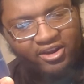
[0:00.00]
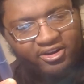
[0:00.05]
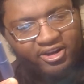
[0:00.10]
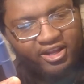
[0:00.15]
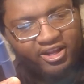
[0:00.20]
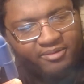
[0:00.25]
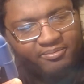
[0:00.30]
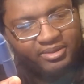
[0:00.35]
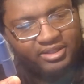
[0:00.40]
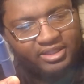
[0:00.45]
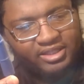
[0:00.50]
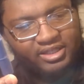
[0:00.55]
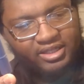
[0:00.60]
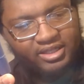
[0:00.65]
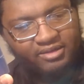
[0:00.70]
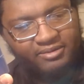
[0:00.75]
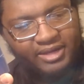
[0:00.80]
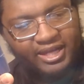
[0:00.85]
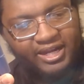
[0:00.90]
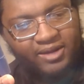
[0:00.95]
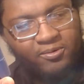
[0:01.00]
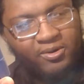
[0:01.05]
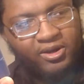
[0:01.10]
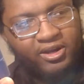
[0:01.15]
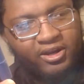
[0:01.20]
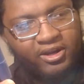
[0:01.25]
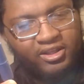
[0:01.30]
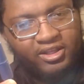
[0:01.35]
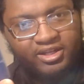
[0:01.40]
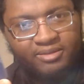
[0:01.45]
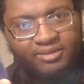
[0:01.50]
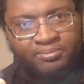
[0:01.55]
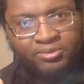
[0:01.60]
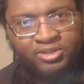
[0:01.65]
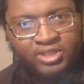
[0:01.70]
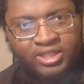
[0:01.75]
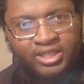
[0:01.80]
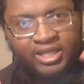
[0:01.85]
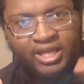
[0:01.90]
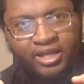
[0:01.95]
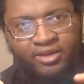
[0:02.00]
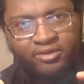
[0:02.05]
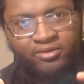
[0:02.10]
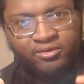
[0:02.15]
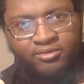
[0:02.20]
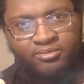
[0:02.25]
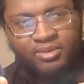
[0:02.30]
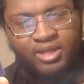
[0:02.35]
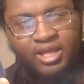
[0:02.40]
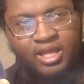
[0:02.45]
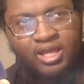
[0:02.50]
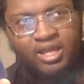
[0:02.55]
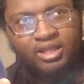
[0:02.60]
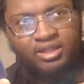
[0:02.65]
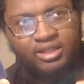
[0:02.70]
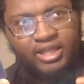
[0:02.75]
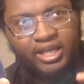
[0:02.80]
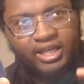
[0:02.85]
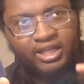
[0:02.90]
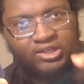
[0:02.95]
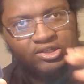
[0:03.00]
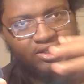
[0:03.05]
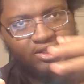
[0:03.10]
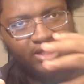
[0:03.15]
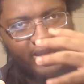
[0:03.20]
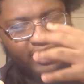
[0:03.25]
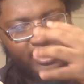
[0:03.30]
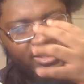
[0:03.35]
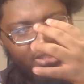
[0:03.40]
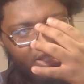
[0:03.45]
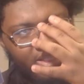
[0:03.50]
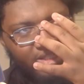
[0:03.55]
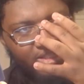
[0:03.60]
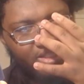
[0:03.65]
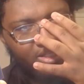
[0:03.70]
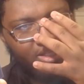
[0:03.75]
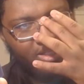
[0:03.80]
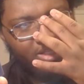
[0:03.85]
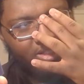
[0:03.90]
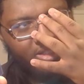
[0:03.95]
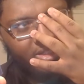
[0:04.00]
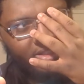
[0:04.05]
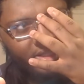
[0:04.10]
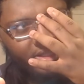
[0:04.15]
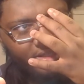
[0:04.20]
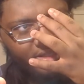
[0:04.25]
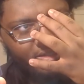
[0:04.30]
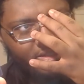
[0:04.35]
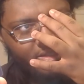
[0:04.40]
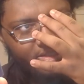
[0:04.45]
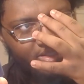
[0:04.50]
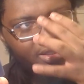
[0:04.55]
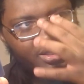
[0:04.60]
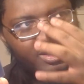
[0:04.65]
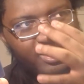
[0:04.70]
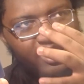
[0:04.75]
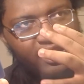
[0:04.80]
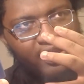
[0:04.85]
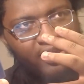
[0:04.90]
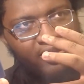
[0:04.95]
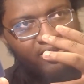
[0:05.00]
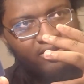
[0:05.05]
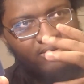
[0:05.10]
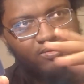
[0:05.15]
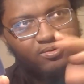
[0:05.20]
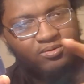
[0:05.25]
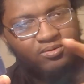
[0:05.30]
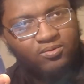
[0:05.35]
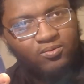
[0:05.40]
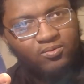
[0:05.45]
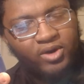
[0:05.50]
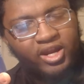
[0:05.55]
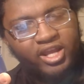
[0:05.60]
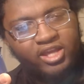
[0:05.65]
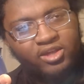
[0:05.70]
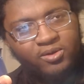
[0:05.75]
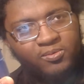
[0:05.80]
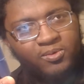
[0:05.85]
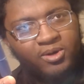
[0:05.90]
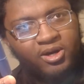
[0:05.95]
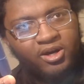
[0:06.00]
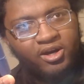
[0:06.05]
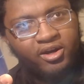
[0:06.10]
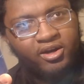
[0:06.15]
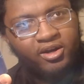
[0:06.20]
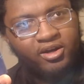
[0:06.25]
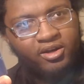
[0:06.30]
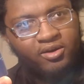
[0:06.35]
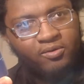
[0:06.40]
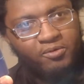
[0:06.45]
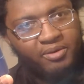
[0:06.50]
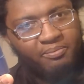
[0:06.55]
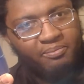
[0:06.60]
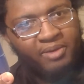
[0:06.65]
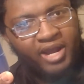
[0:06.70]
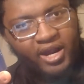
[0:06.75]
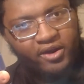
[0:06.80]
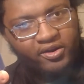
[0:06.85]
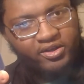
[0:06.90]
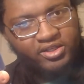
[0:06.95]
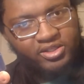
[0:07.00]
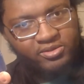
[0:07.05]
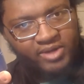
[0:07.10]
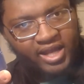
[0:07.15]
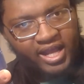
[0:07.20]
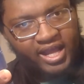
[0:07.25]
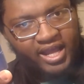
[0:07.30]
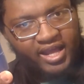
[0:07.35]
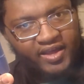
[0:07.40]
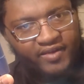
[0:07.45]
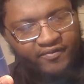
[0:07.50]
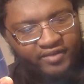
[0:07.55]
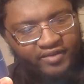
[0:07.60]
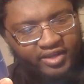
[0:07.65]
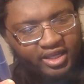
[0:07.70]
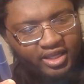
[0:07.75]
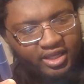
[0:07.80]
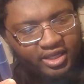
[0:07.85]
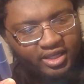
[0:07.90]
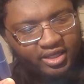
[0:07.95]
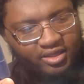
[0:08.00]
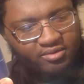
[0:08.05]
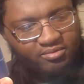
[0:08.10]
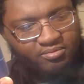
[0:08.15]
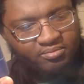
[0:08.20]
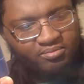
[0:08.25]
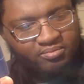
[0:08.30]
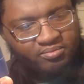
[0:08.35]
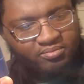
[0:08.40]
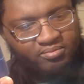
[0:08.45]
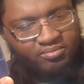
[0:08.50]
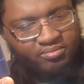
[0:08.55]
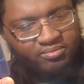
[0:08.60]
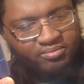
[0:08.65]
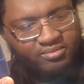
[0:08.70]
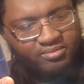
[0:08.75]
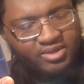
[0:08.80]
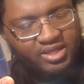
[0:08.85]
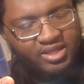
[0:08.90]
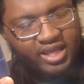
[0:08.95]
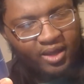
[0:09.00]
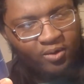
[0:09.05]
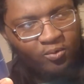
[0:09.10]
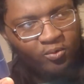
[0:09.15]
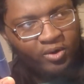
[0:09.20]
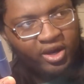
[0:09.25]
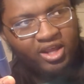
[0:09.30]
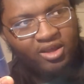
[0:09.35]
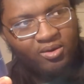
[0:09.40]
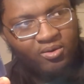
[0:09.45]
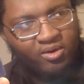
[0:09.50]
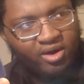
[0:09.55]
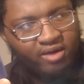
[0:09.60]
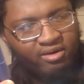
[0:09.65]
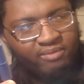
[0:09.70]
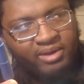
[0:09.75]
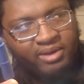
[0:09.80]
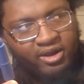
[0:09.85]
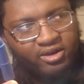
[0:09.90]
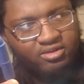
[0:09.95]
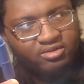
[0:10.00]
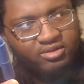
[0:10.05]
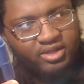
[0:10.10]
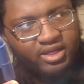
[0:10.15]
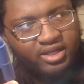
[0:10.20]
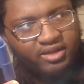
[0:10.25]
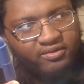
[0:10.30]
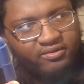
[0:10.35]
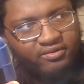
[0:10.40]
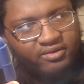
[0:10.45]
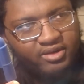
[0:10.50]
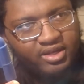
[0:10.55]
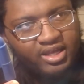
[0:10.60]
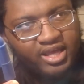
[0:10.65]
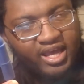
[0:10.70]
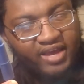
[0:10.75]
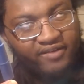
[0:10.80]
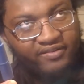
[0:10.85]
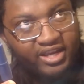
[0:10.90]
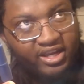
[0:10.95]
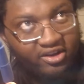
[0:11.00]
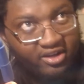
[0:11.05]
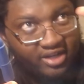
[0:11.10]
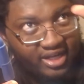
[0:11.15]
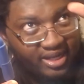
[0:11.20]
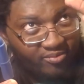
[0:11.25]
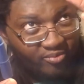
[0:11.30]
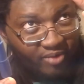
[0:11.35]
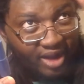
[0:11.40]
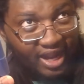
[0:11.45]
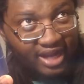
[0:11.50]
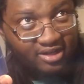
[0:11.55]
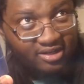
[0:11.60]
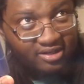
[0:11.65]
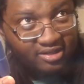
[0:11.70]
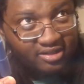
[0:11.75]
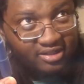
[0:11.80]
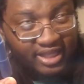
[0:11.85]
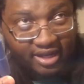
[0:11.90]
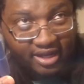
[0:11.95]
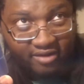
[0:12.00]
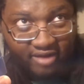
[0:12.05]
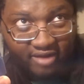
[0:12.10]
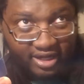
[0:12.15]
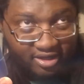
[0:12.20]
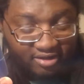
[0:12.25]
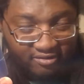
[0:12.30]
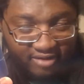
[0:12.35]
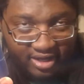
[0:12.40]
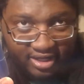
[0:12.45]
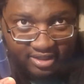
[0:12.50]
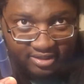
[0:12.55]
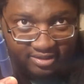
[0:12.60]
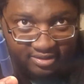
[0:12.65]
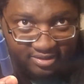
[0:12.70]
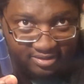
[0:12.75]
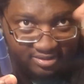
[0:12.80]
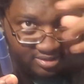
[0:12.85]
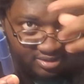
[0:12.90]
name, but about that one girl in the Pussycat group that could like sense where you are, what powers you have, and yeah, where you are and what powers you have. I forgot her name. Ragdoll? Yeah, Ragdoll.